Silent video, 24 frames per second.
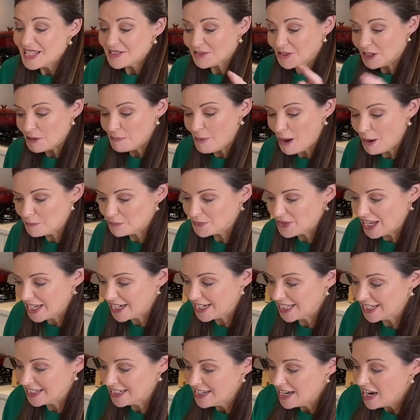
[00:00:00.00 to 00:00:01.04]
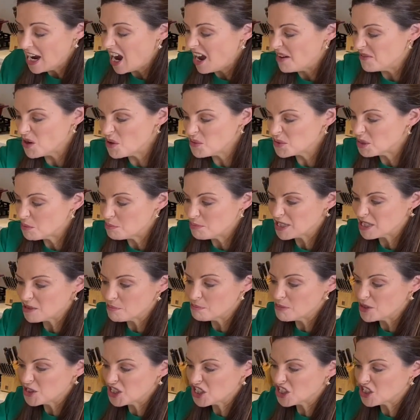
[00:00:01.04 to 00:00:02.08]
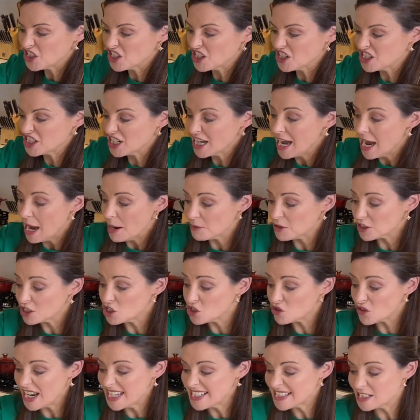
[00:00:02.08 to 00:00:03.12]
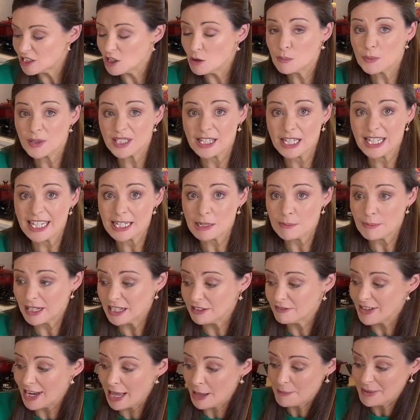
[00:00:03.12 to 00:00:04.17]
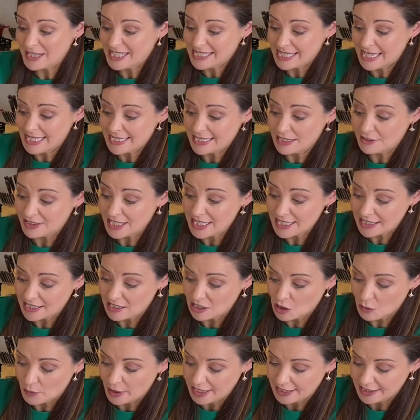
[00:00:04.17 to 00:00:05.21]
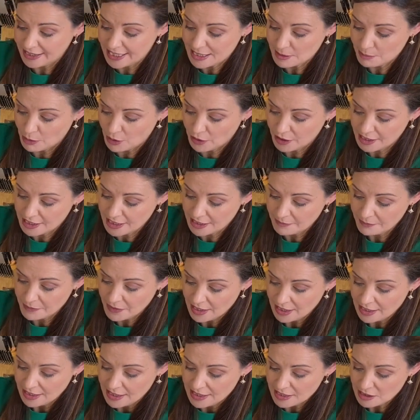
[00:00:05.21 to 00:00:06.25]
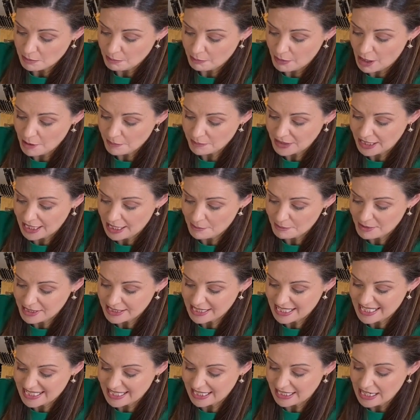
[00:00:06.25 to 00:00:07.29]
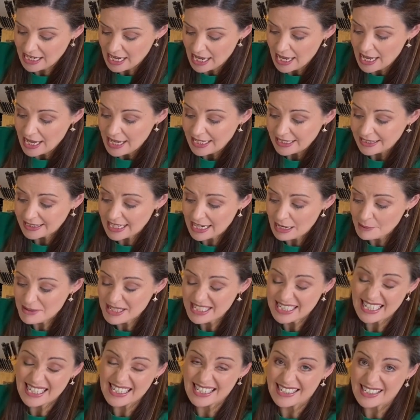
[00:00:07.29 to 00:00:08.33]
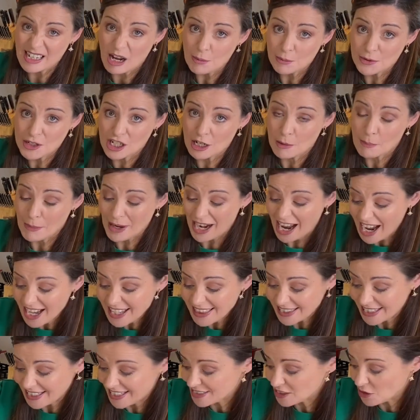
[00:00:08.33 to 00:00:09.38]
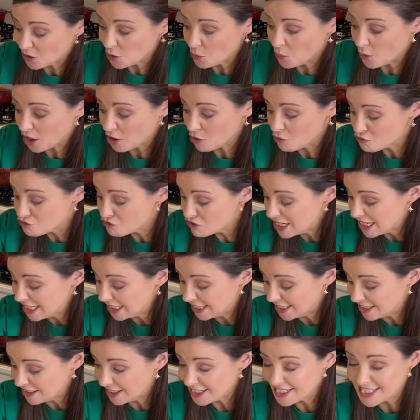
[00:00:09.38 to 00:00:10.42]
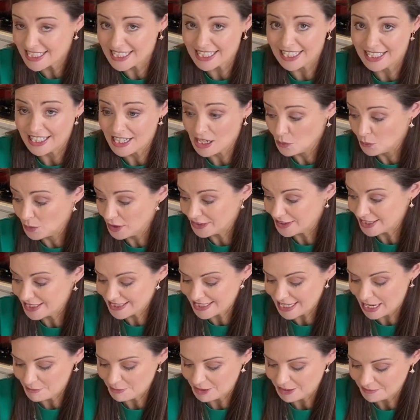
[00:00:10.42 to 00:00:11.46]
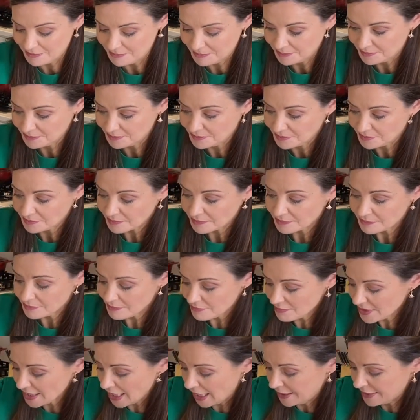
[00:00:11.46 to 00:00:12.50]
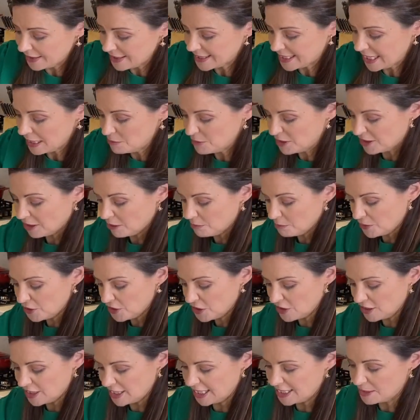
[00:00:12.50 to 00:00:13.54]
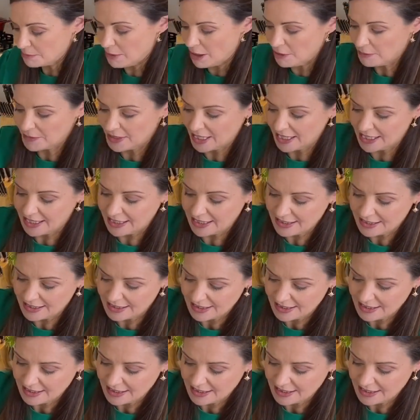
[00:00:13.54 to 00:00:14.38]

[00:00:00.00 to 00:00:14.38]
So I'm going to pop that in. I've always a bit of mustard. I'm going to dress it up with a little bit of lemon zest. Now this can go in at this point. So pop the lemon zest in. The lemon zest is optional, but I think it's going to work really nicely with the salmon. And the same with our mustard. Let's pop that in.